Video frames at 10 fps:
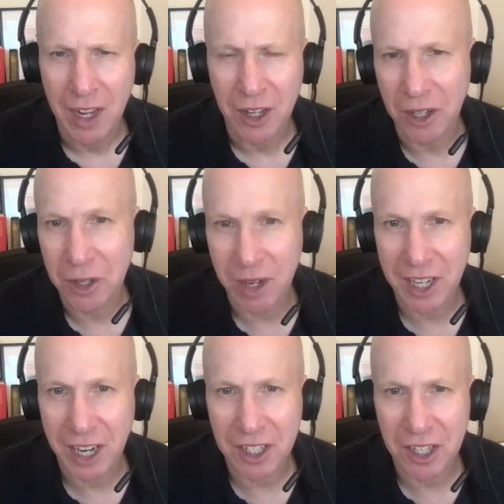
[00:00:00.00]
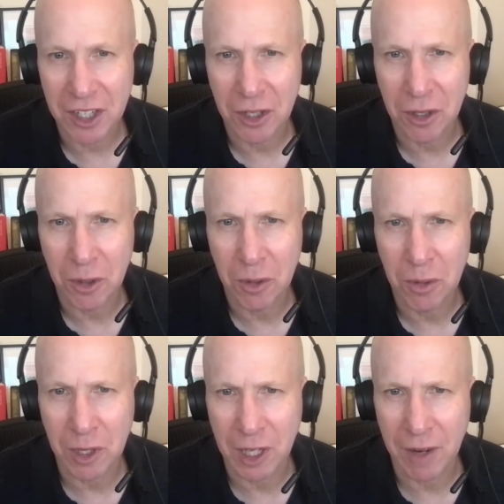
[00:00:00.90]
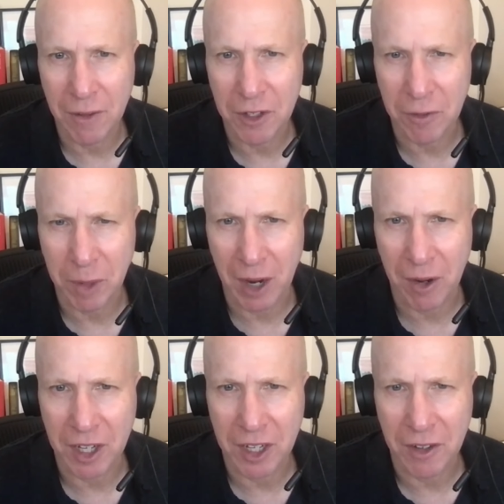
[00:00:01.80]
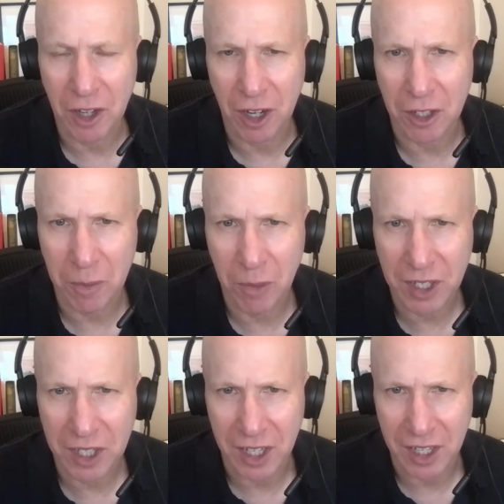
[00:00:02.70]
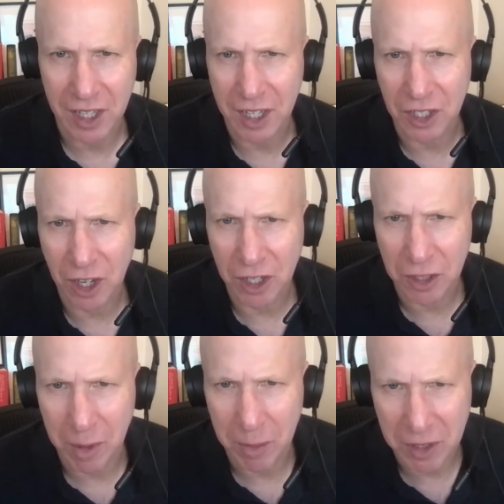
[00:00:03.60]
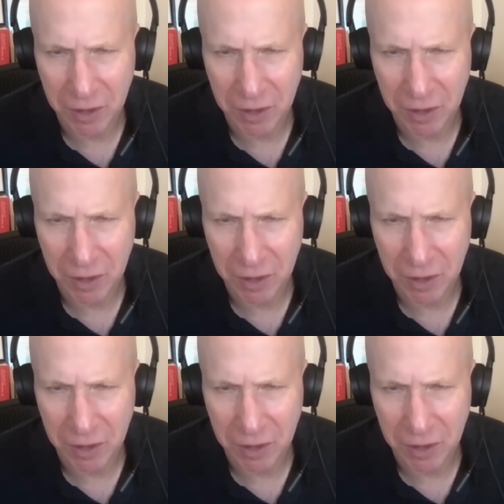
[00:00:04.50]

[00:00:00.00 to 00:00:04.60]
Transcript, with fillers: He also has access to the levers of power. He can talk to the president. He can talk to members of